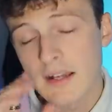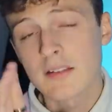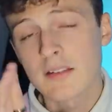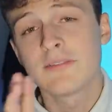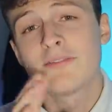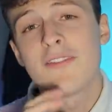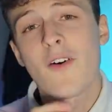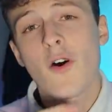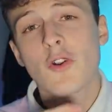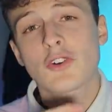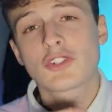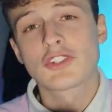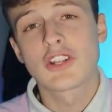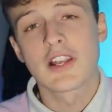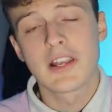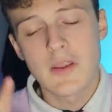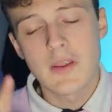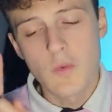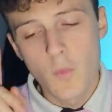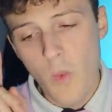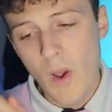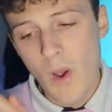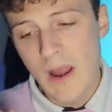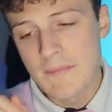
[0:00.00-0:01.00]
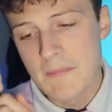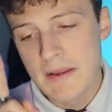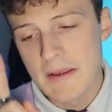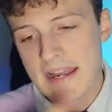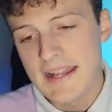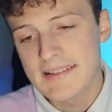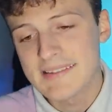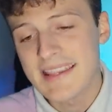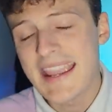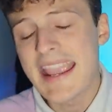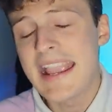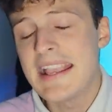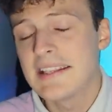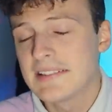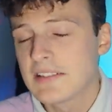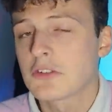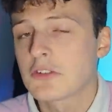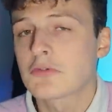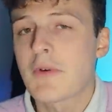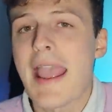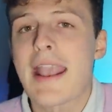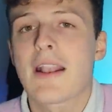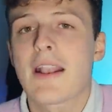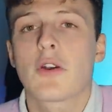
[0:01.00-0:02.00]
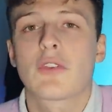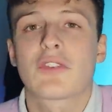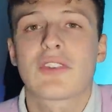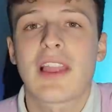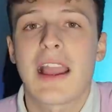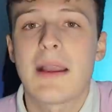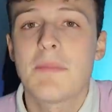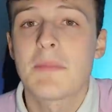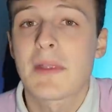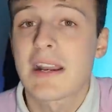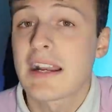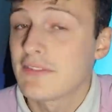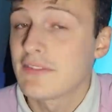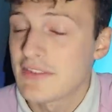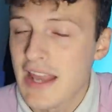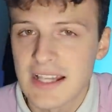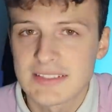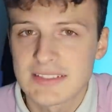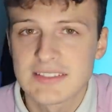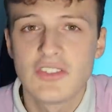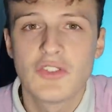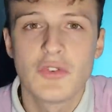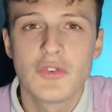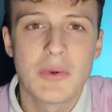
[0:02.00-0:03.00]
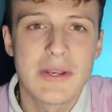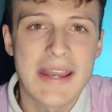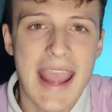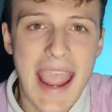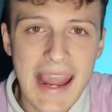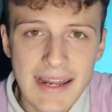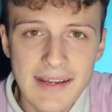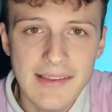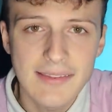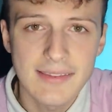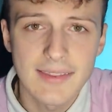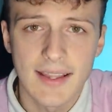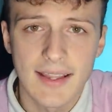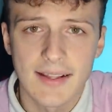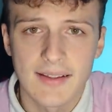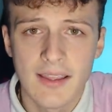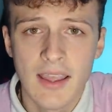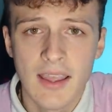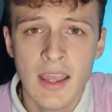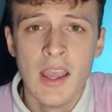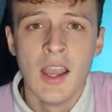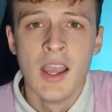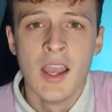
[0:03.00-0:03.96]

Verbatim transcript: And unfortunately, 1 minute is a record time that I've lasted doing anything.